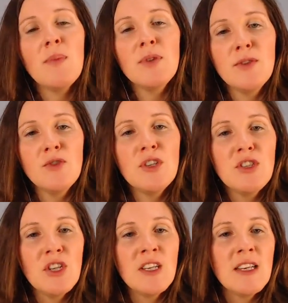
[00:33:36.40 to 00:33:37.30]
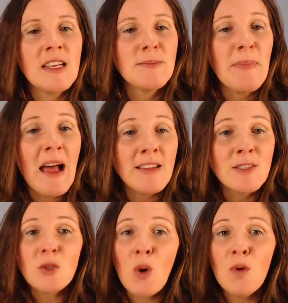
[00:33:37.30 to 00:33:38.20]
proper nutrition, a nice
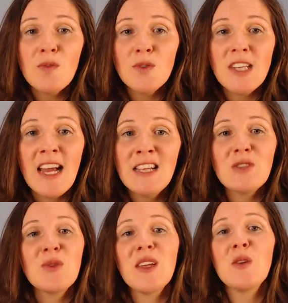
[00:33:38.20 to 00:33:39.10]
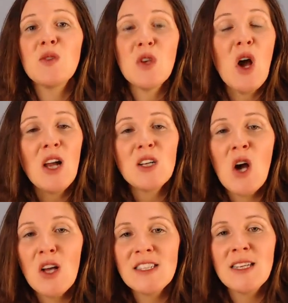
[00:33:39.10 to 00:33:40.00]
balanced whole food diet so that you're not
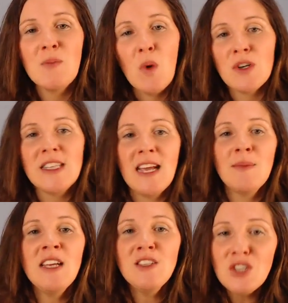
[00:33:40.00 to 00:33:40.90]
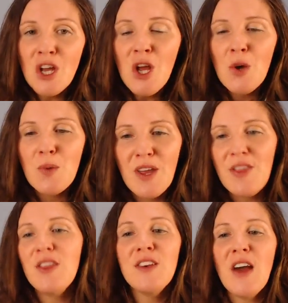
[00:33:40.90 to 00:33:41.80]
causing more damage
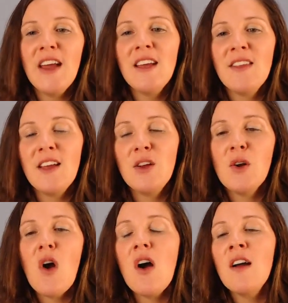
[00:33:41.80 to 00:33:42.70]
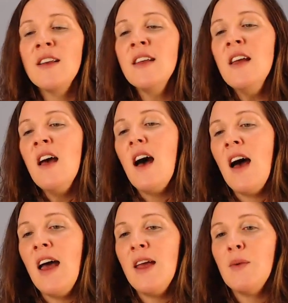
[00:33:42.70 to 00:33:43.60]
with the diet that you're on.
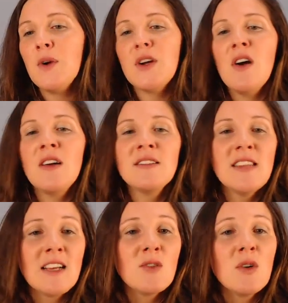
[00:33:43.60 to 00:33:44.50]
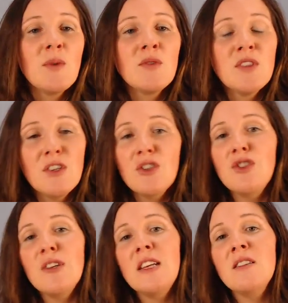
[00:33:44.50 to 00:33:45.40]
I work on sex hormones and
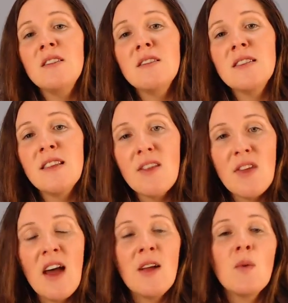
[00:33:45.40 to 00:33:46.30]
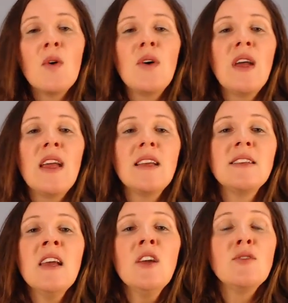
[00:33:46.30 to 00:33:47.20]
adrenals and the thyroid,
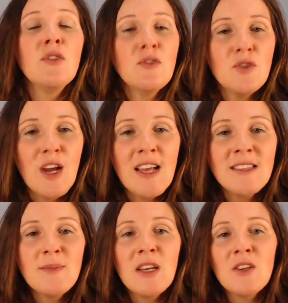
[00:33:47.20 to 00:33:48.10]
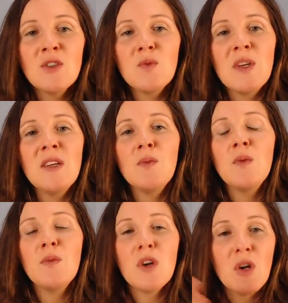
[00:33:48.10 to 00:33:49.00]
neurotransmitters. We
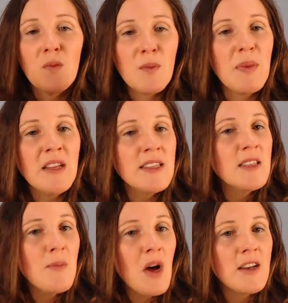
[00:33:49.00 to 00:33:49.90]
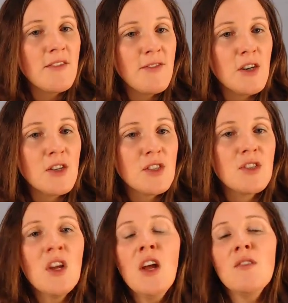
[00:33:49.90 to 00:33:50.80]
work on rebuilding the body
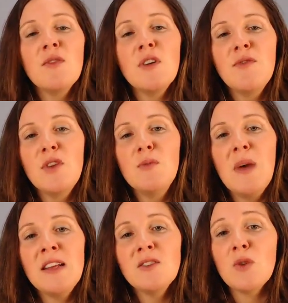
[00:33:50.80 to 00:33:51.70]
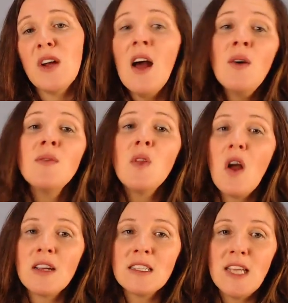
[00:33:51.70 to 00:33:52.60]
first for a few months or however
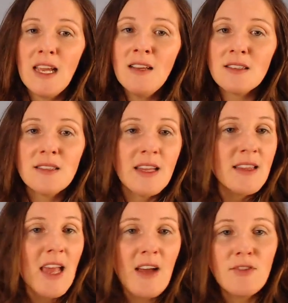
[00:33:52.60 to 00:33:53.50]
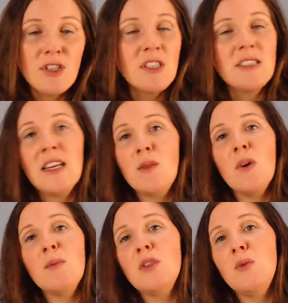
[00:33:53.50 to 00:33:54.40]
long it takes. Like the average is
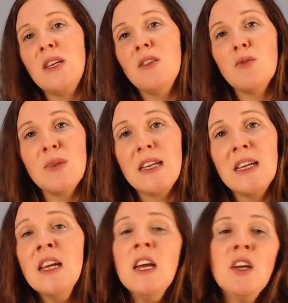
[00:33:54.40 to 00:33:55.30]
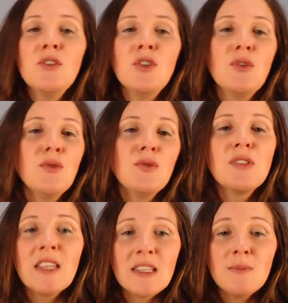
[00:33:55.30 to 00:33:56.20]
anywhere between 3 to
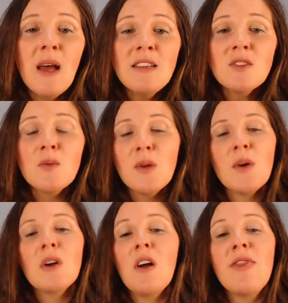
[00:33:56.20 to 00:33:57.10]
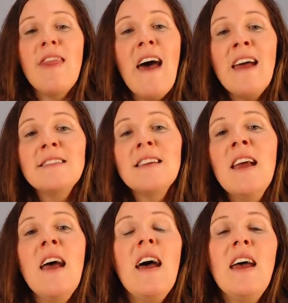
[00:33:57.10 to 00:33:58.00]
6 months. So we work on that.
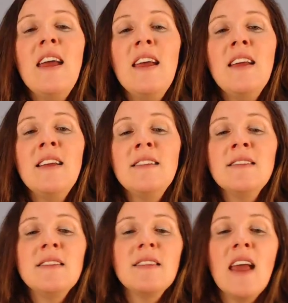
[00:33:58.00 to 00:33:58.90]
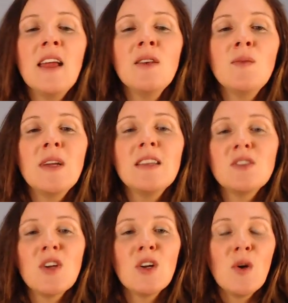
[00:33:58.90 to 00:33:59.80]
And then we
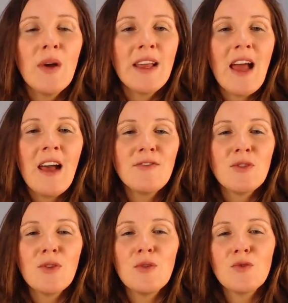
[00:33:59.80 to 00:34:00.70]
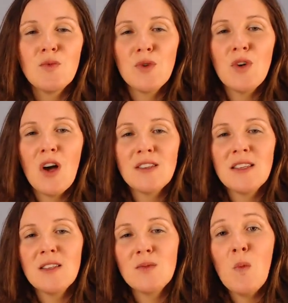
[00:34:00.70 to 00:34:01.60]
start going after those root
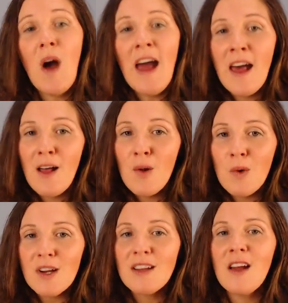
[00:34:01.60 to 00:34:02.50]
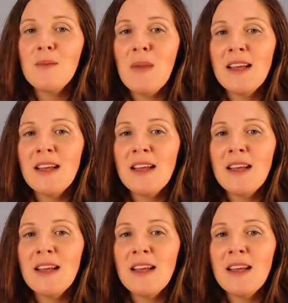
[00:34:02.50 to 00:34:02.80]
causes while working on